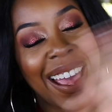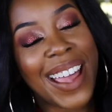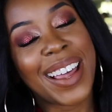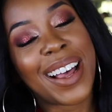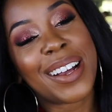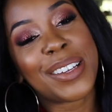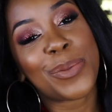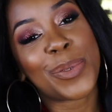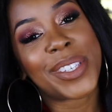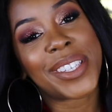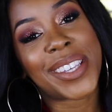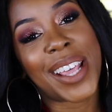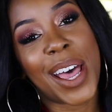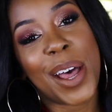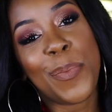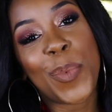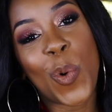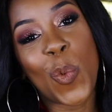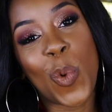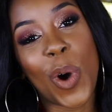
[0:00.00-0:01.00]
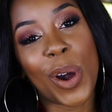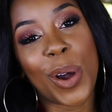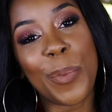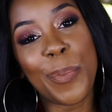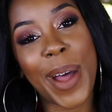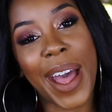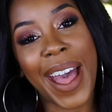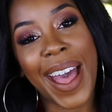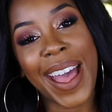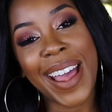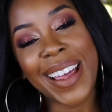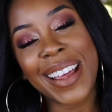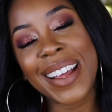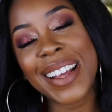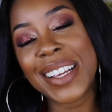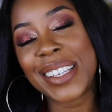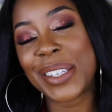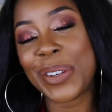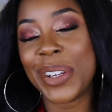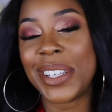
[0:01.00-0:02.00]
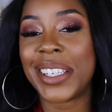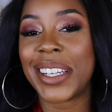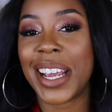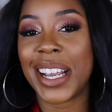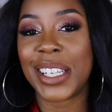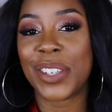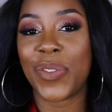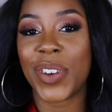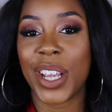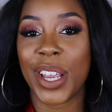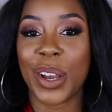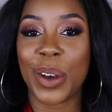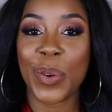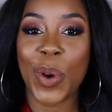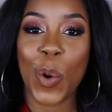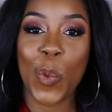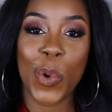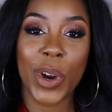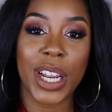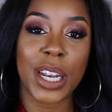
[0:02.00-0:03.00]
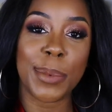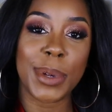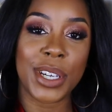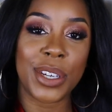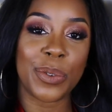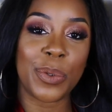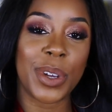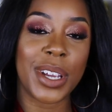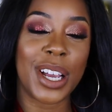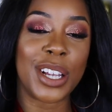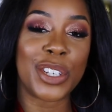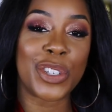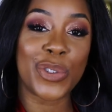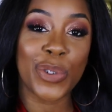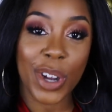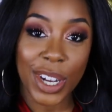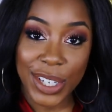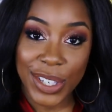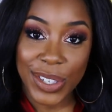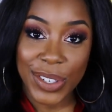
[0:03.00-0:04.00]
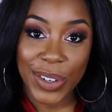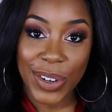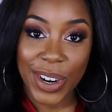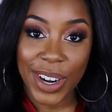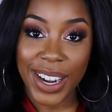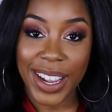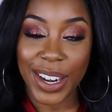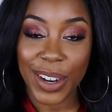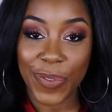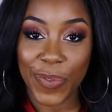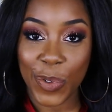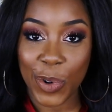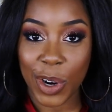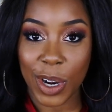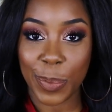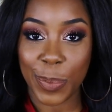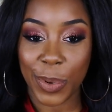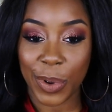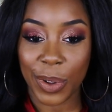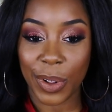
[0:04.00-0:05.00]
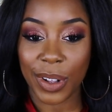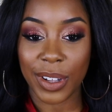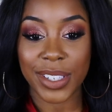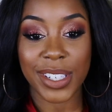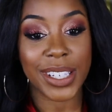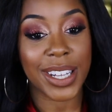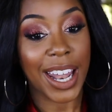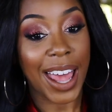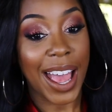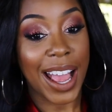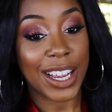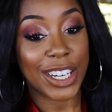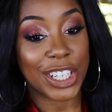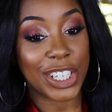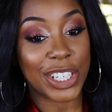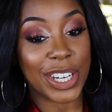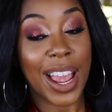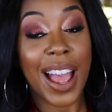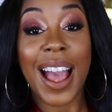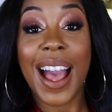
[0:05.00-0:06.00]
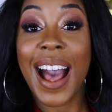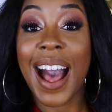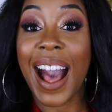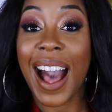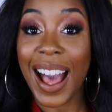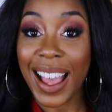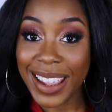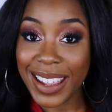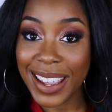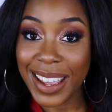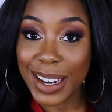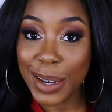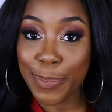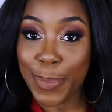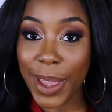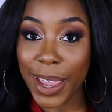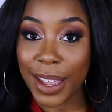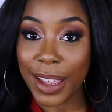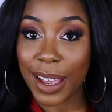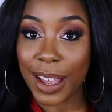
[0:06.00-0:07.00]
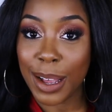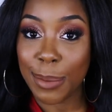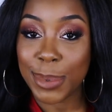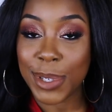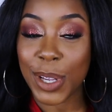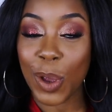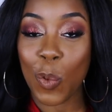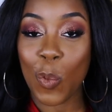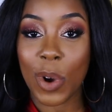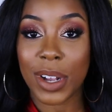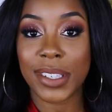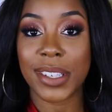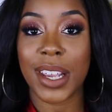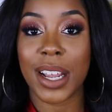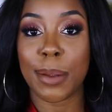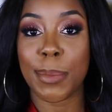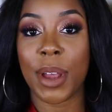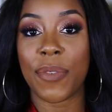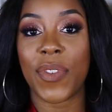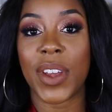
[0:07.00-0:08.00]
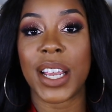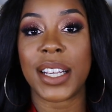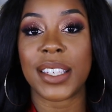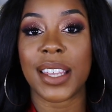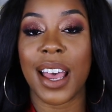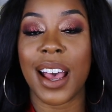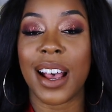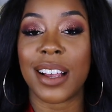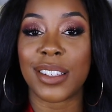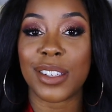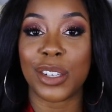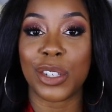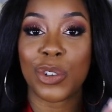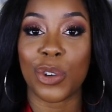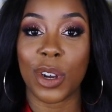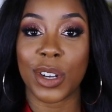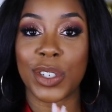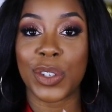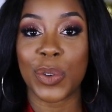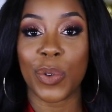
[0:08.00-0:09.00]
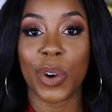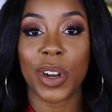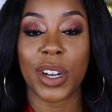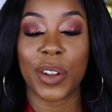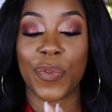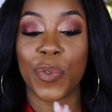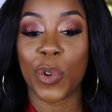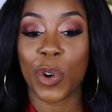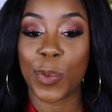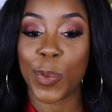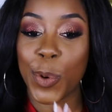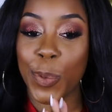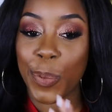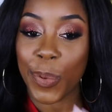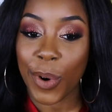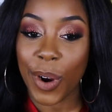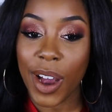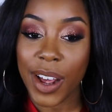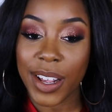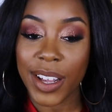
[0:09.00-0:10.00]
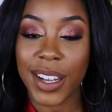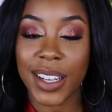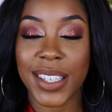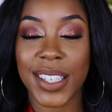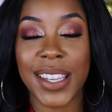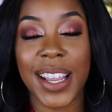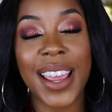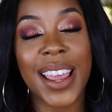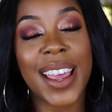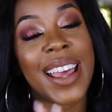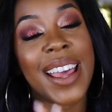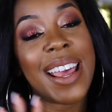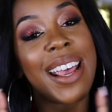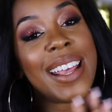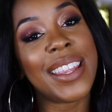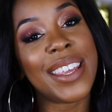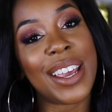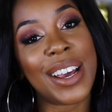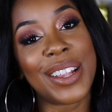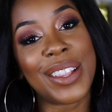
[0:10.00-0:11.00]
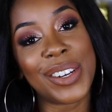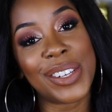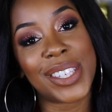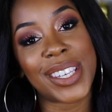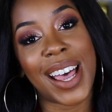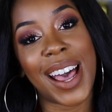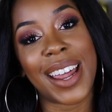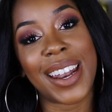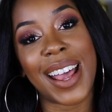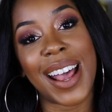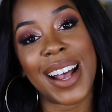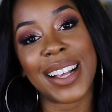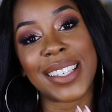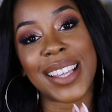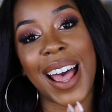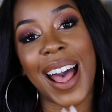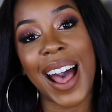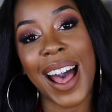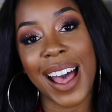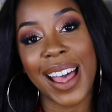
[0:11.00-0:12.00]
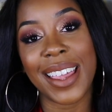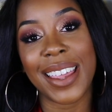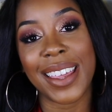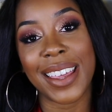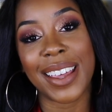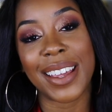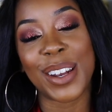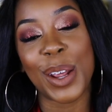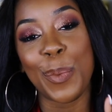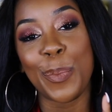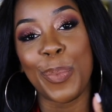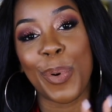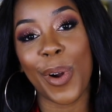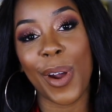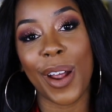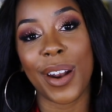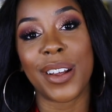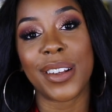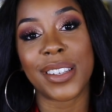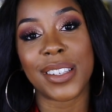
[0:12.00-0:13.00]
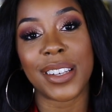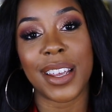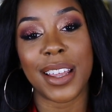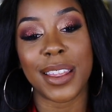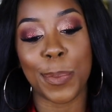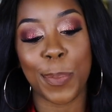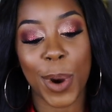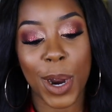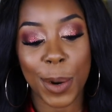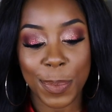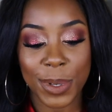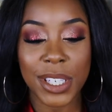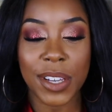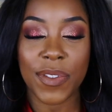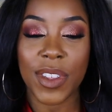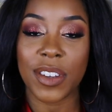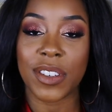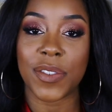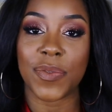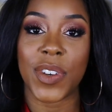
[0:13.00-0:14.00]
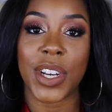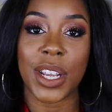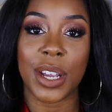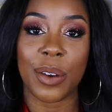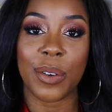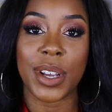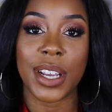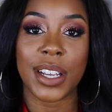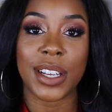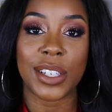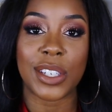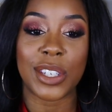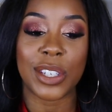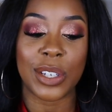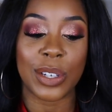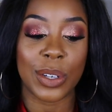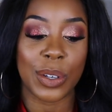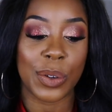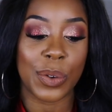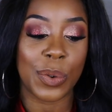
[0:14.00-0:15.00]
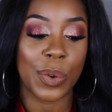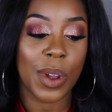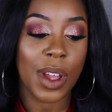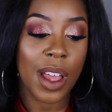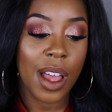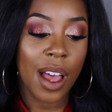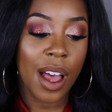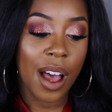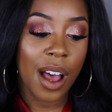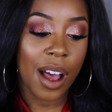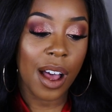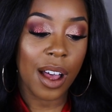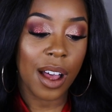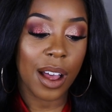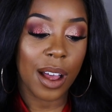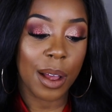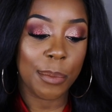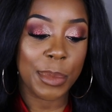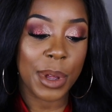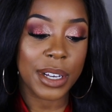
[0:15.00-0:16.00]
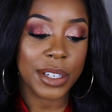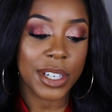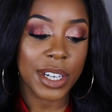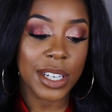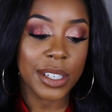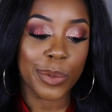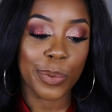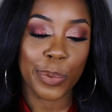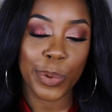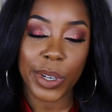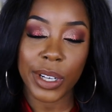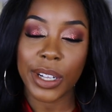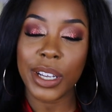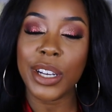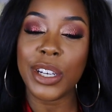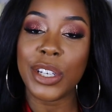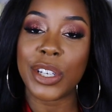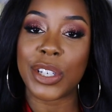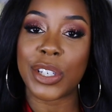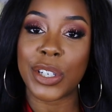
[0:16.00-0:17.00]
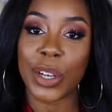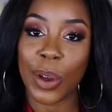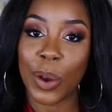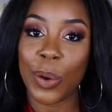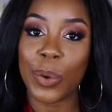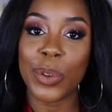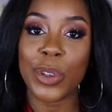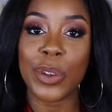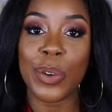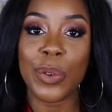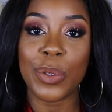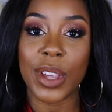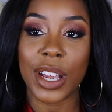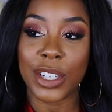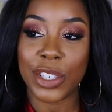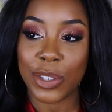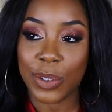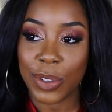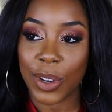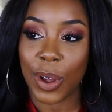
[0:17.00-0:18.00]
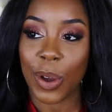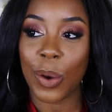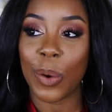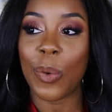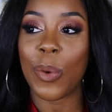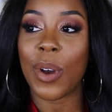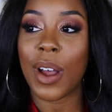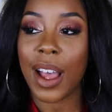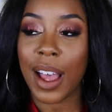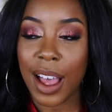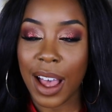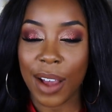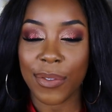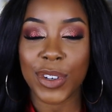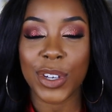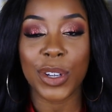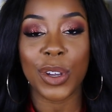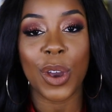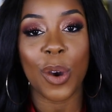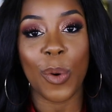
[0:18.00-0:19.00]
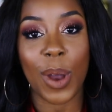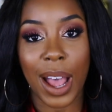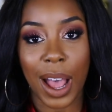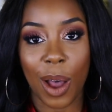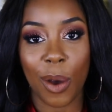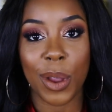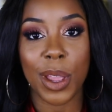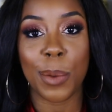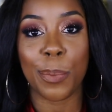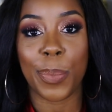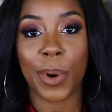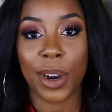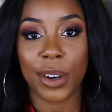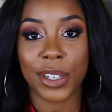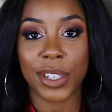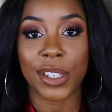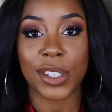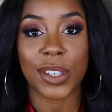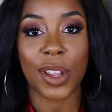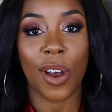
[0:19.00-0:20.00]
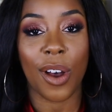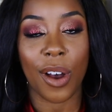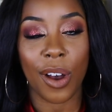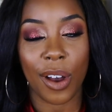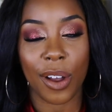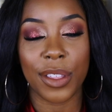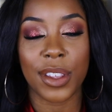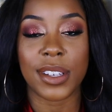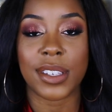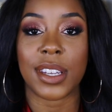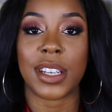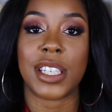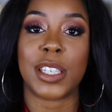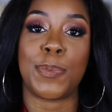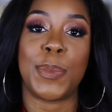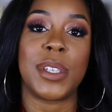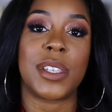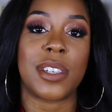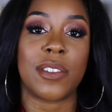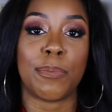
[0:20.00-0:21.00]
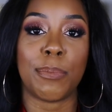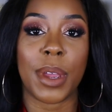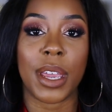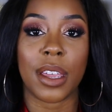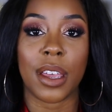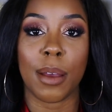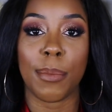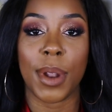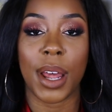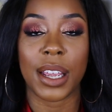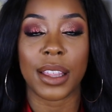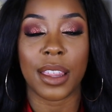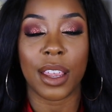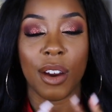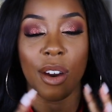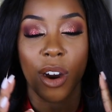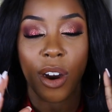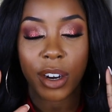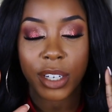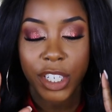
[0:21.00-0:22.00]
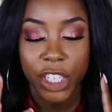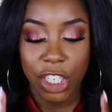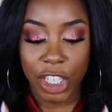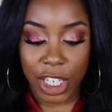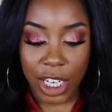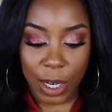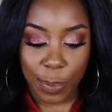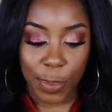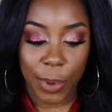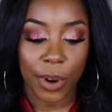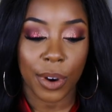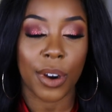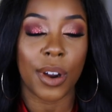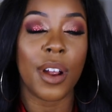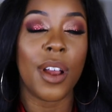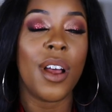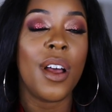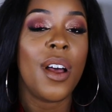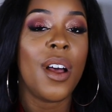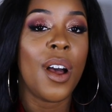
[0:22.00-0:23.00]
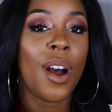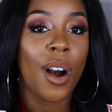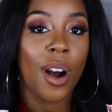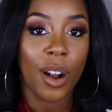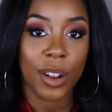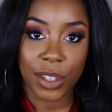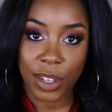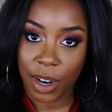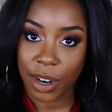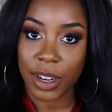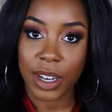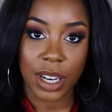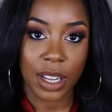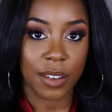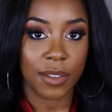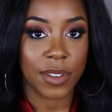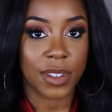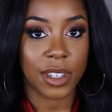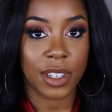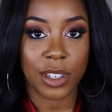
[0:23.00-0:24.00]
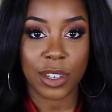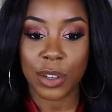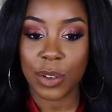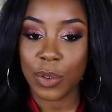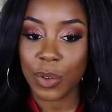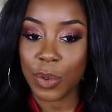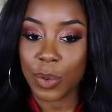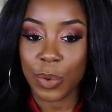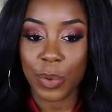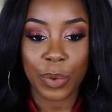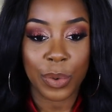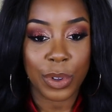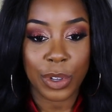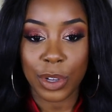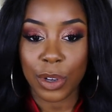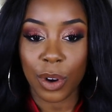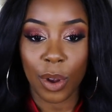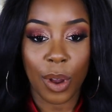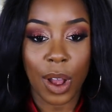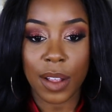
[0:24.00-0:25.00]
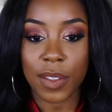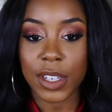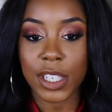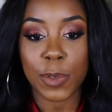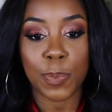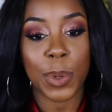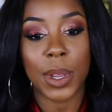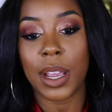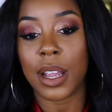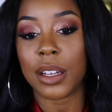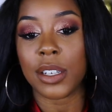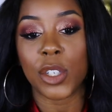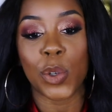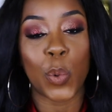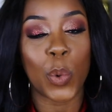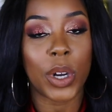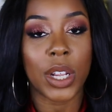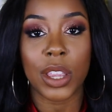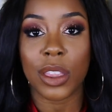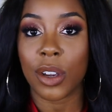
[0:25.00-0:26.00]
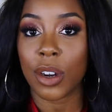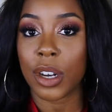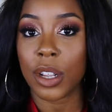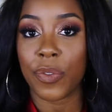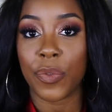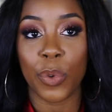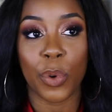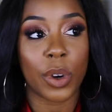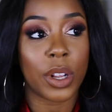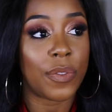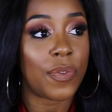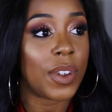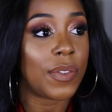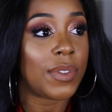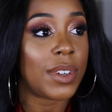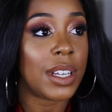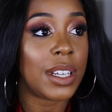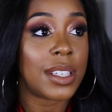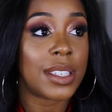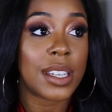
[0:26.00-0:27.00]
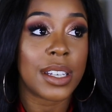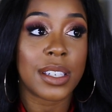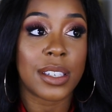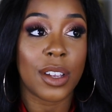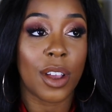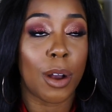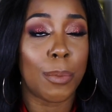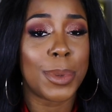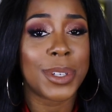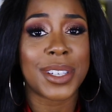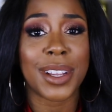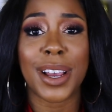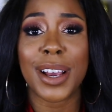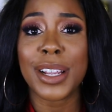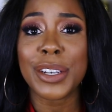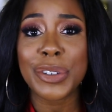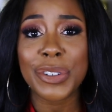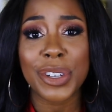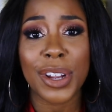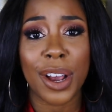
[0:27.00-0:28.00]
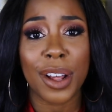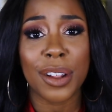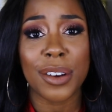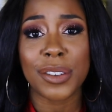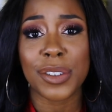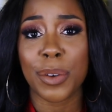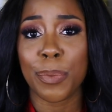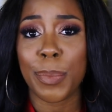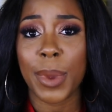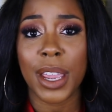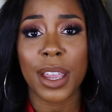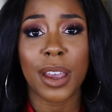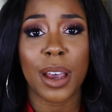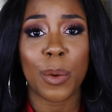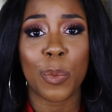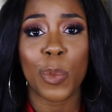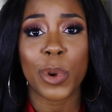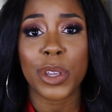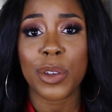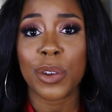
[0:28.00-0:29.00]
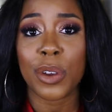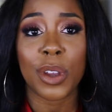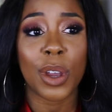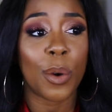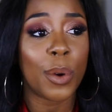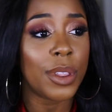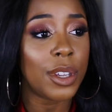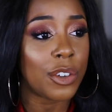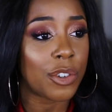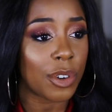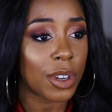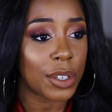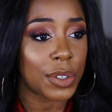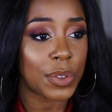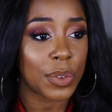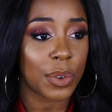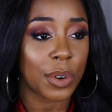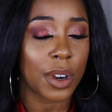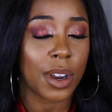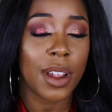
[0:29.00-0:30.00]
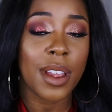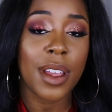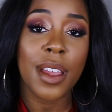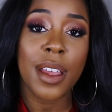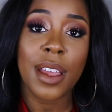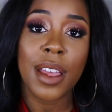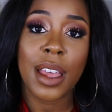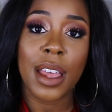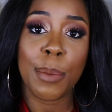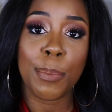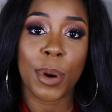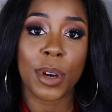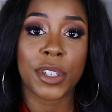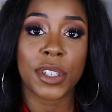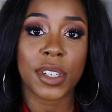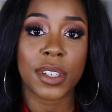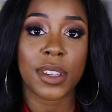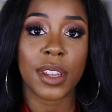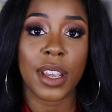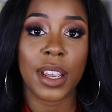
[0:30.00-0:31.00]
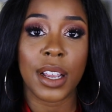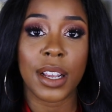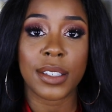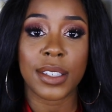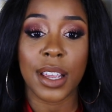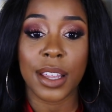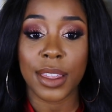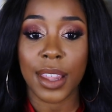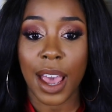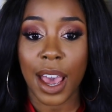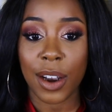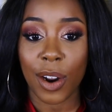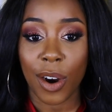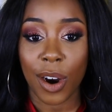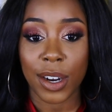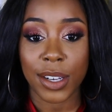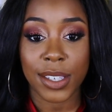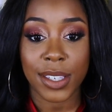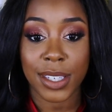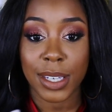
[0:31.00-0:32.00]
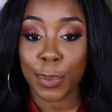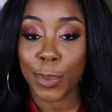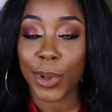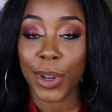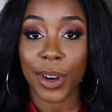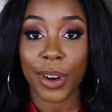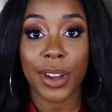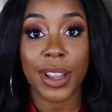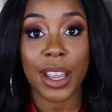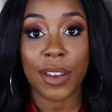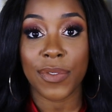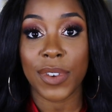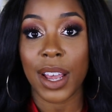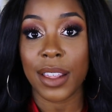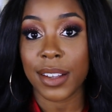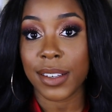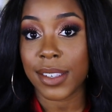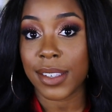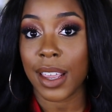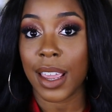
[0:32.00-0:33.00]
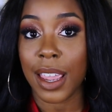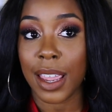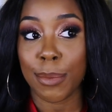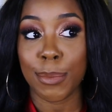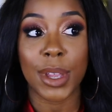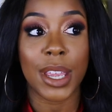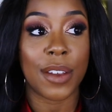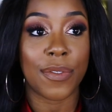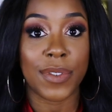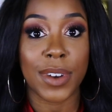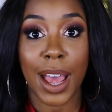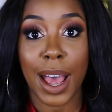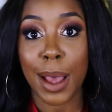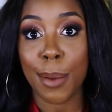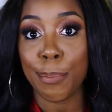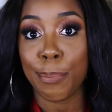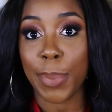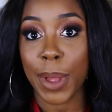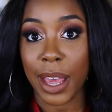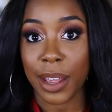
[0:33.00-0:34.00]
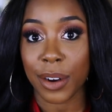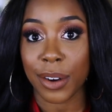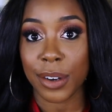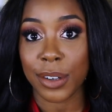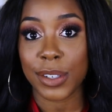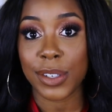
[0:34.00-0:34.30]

Hey guys, what's up? Welcome back. So in today's video, we're gonna be doing drugstore and affordable slash high-end makeup. So one side of my face has drugstore and affordable products and the other side has high-end products. And the purpose of this video is to um, just really show you that you don't have to go out and purchase all this expensive makeup. Like there are cheaper alternatives. You you don't have to spend 20, 30, 40, 50, 60, almost $100 on makeup when you can go in the drugstore and purchase things that are similar, if not the same, if not better.